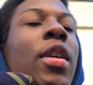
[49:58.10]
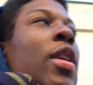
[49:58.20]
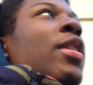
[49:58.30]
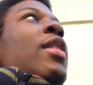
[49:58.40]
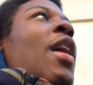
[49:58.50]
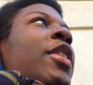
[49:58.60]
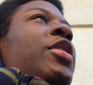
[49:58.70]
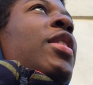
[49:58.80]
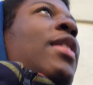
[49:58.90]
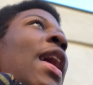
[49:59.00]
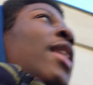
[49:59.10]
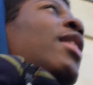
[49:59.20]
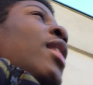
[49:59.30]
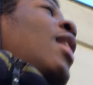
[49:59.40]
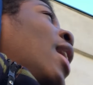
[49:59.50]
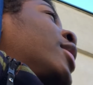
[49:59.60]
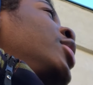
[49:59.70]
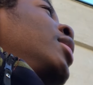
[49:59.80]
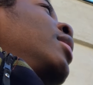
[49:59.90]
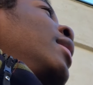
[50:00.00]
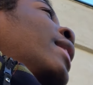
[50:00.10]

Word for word: concoction, that concoction. They